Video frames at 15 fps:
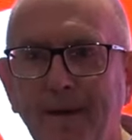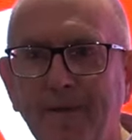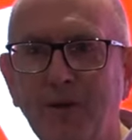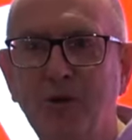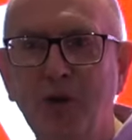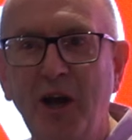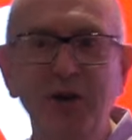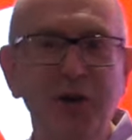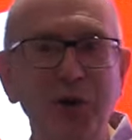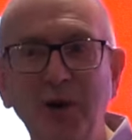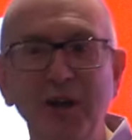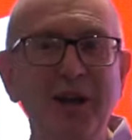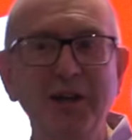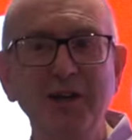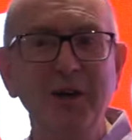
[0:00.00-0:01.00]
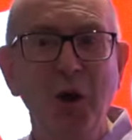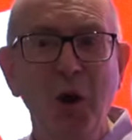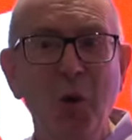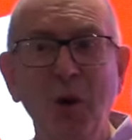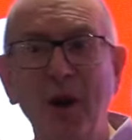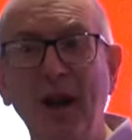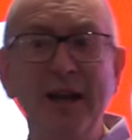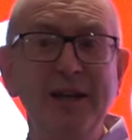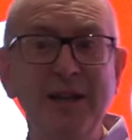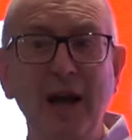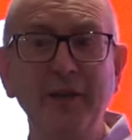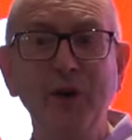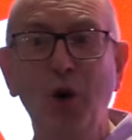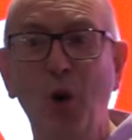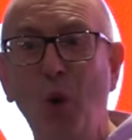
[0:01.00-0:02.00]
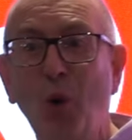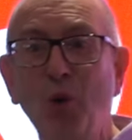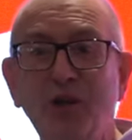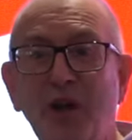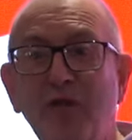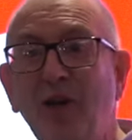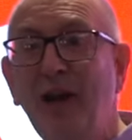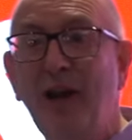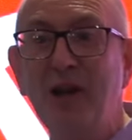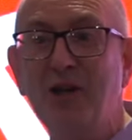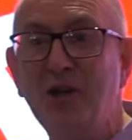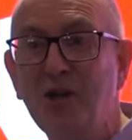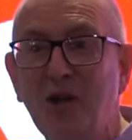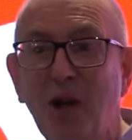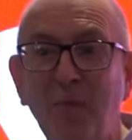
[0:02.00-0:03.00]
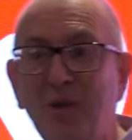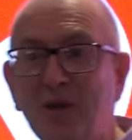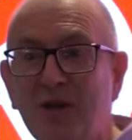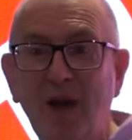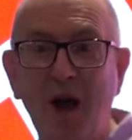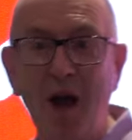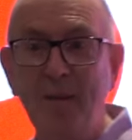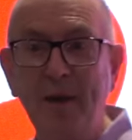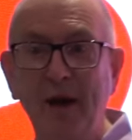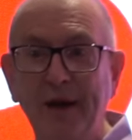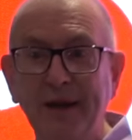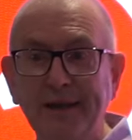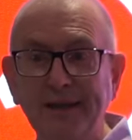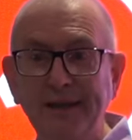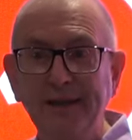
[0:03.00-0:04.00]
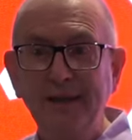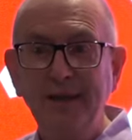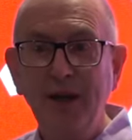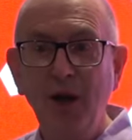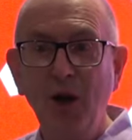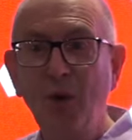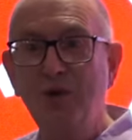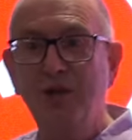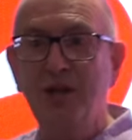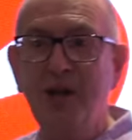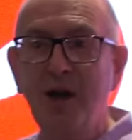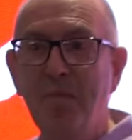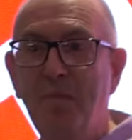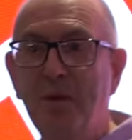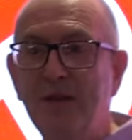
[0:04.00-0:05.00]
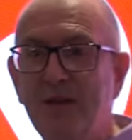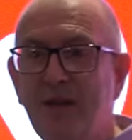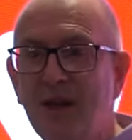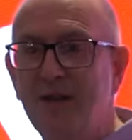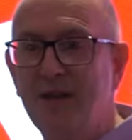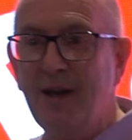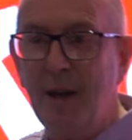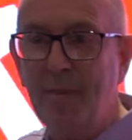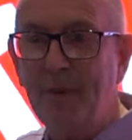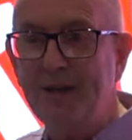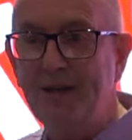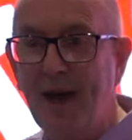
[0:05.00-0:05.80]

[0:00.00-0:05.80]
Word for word: The trade unions would like to have a cosy relationship with Starmer. You know, tea and biscuits, number